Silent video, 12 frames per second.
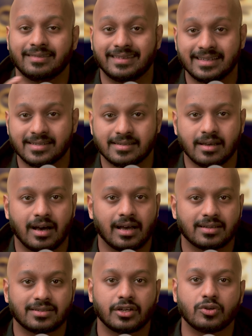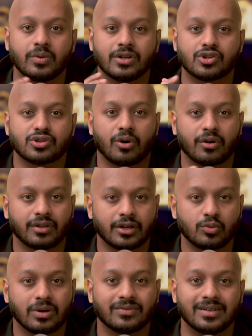This asks that you ensure that
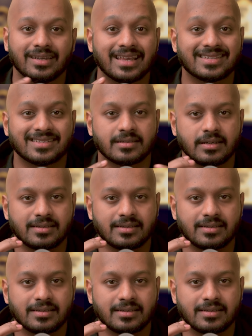you have the necessary